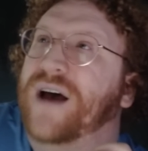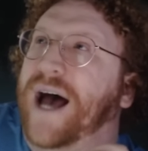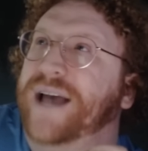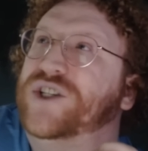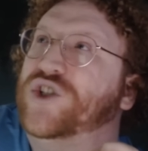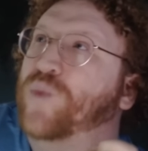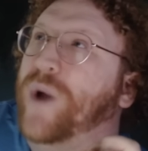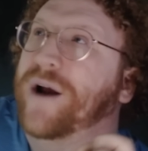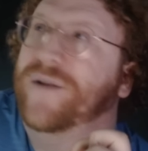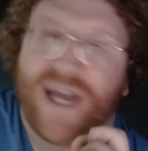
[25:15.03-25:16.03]
I
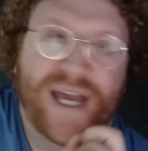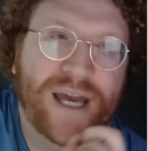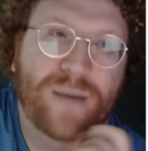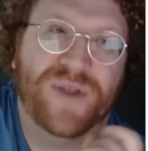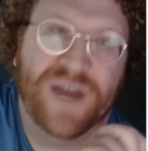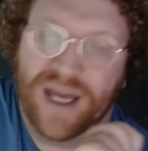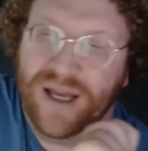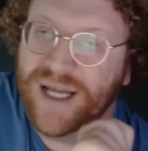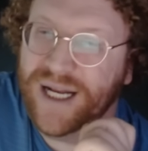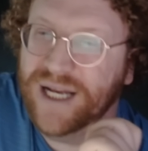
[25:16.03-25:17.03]
swear, they keep
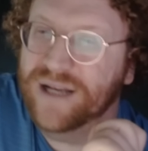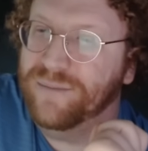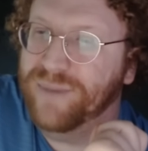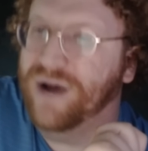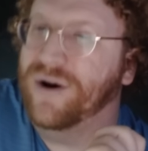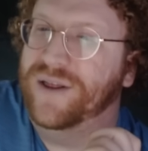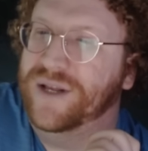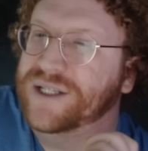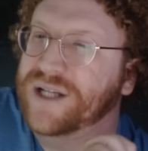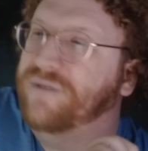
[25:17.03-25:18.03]
thinking they need to bury
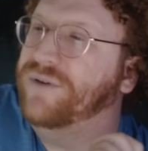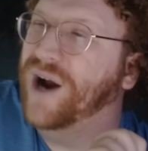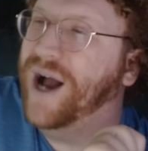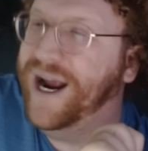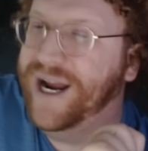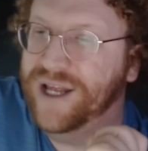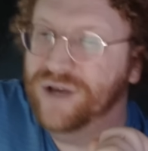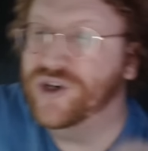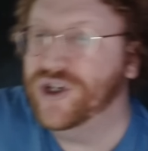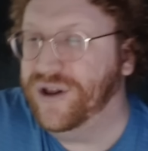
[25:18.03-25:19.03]
this stuff or hide it.
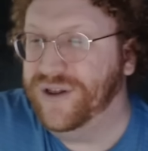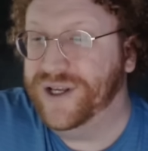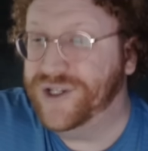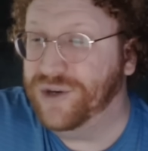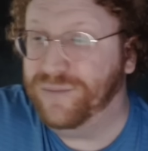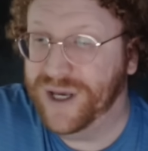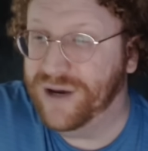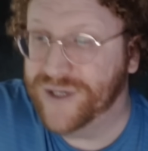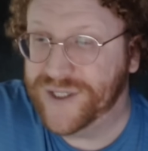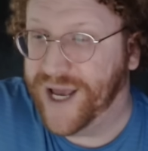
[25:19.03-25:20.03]
You shouldn't. This should be
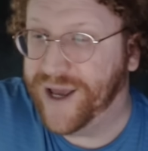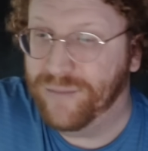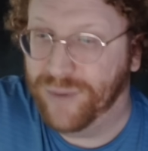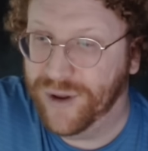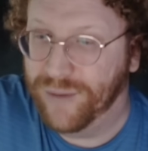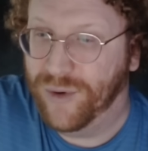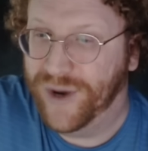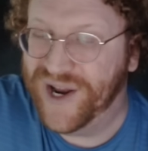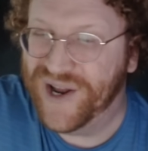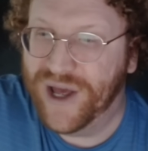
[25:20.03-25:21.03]
your second bullet
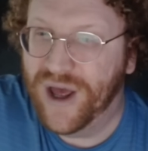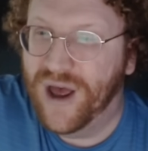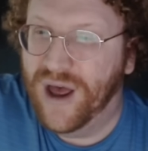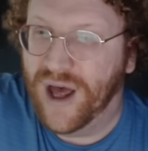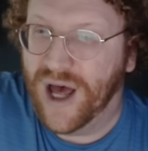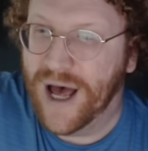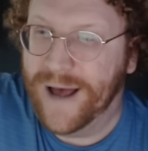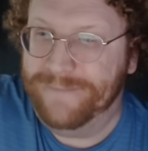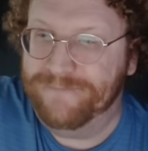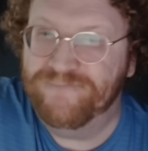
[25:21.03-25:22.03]
point.
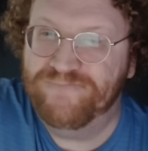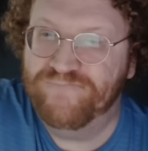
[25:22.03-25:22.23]
I